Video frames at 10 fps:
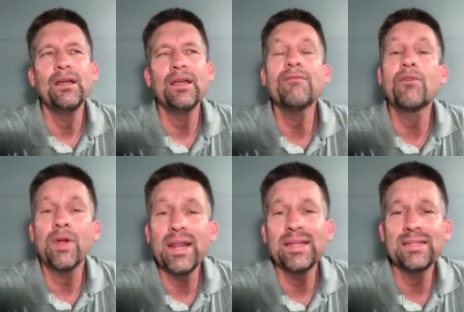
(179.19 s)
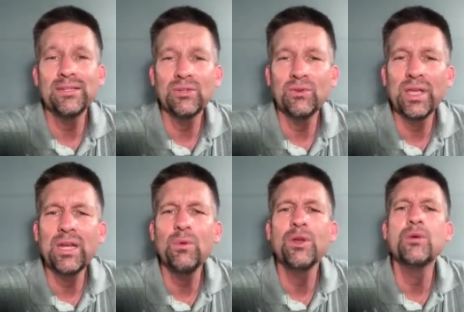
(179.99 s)
give credit to
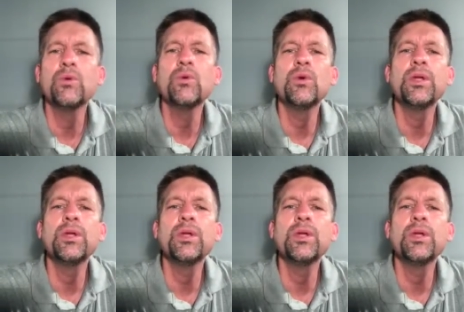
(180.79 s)
anyone who